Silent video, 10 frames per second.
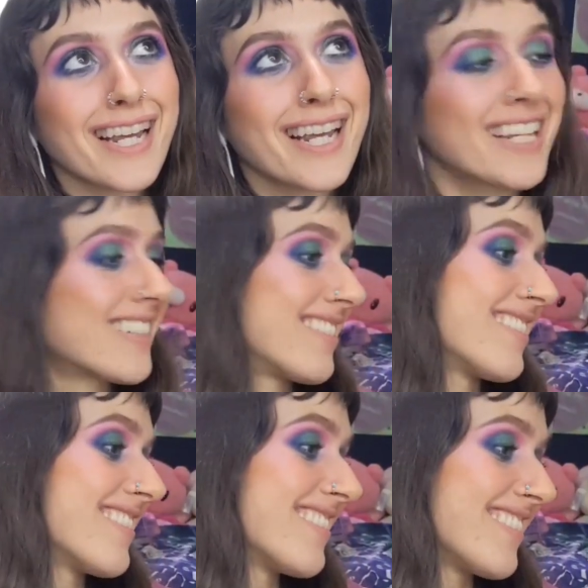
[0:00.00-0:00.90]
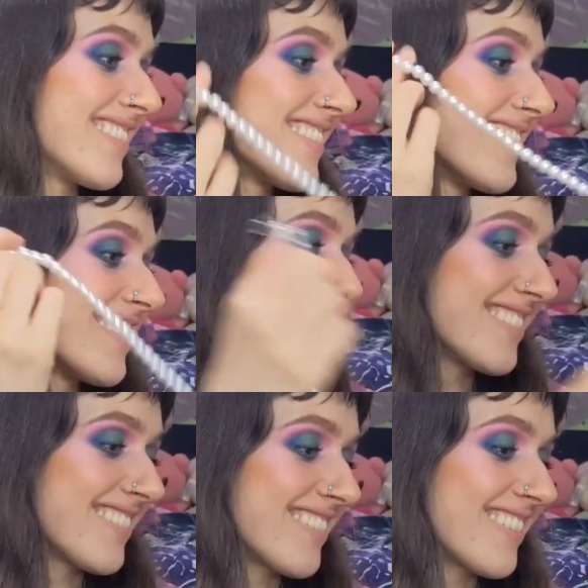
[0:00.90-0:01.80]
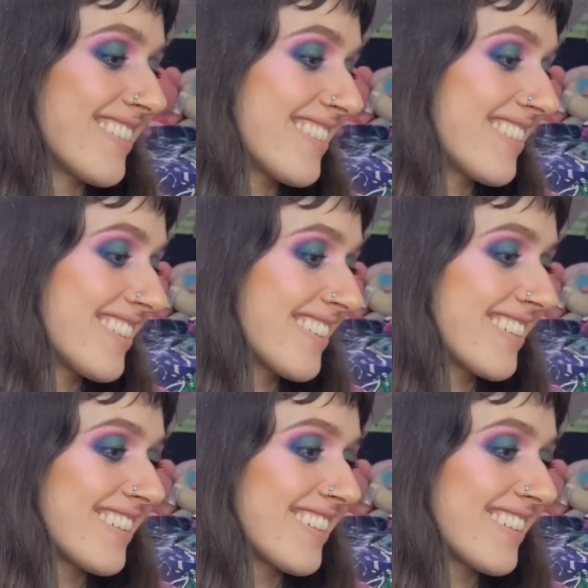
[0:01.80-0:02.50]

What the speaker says: Nothing is said.